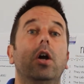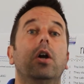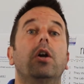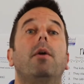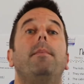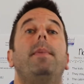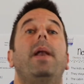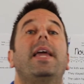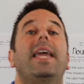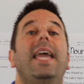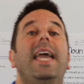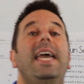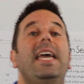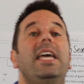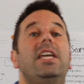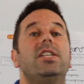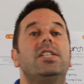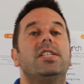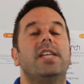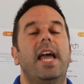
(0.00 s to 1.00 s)
could be like
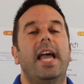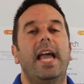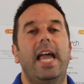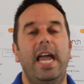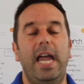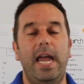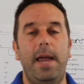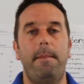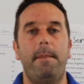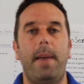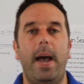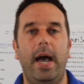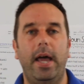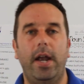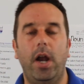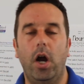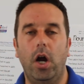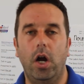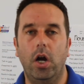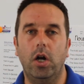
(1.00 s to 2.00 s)
his, him, and
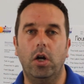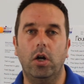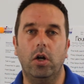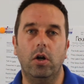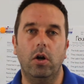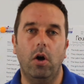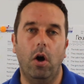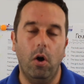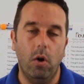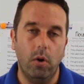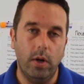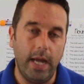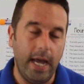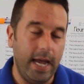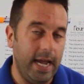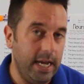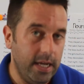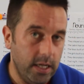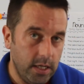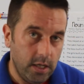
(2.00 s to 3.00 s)
her,
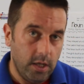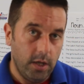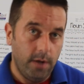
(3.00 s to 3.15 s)
okay?